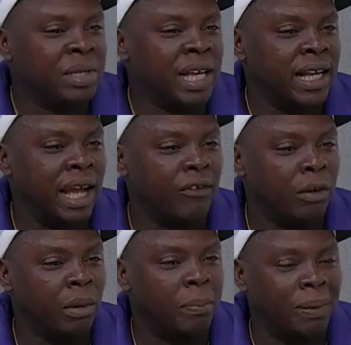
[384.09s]
Like from a
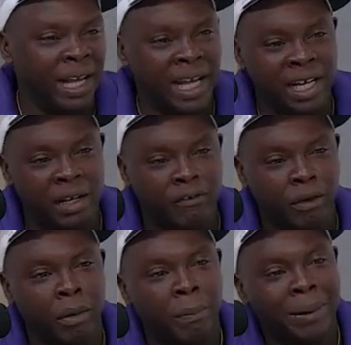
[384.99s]

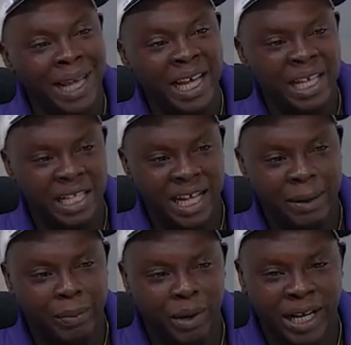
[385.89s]
playing standpoint. I
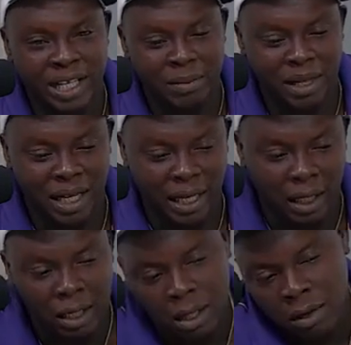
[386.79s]
ain't talking about like
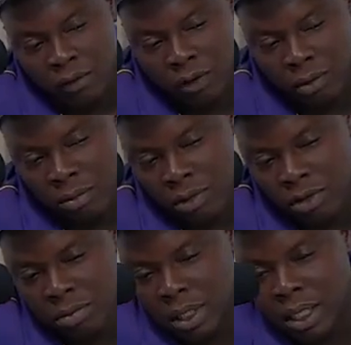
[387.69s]
from, you know what I'm
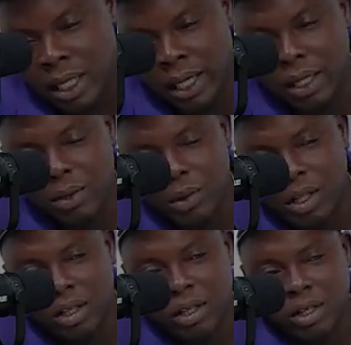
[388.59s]
saying, like whether
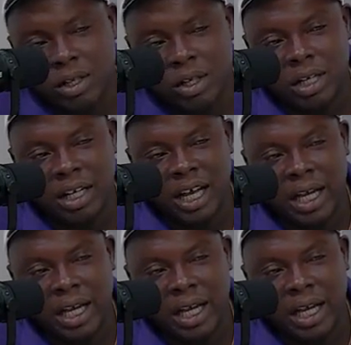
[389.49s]
or not.